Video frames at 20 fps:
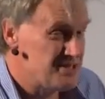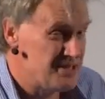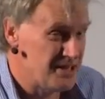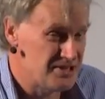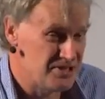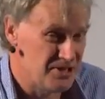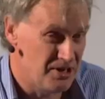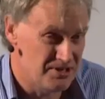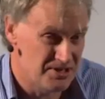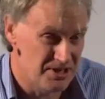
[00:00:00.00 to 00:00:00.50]
or
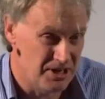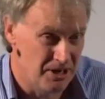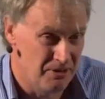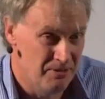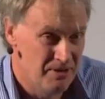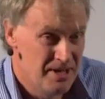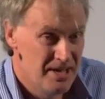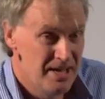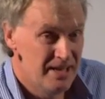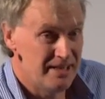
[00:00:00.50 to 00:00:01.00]
6 years
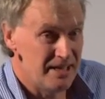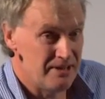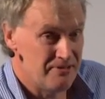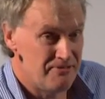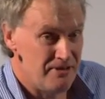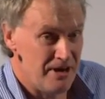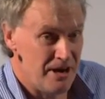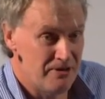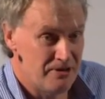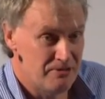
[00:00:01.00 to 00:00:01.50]
ago, they
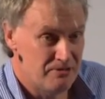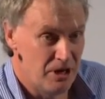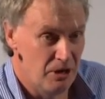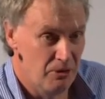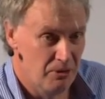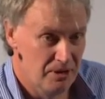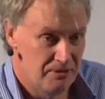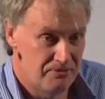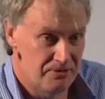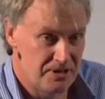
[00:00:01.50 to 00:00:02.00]
found a
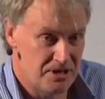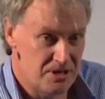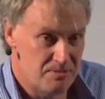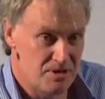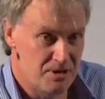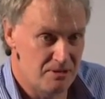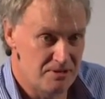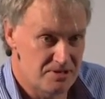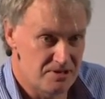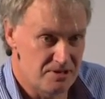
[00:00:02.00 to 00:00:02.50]
role for the
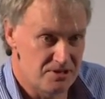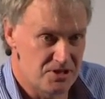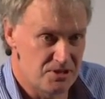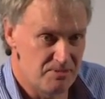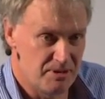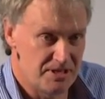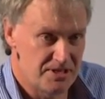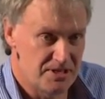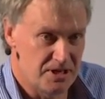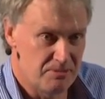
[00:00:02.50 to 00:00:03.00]
immune
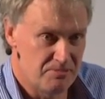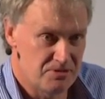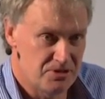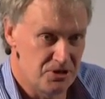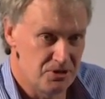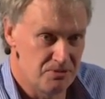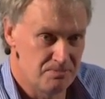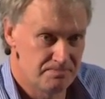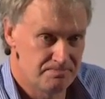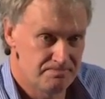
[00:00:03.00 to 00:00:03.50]
system in type
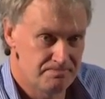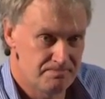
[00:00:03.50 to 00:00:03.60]
2.